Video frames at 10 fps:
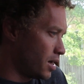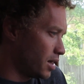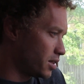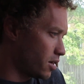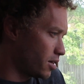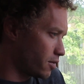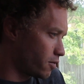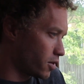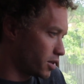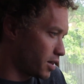It's not the
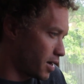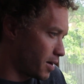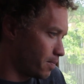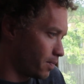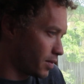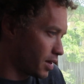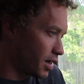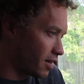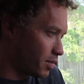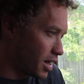first time,
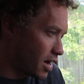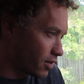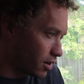and I've been having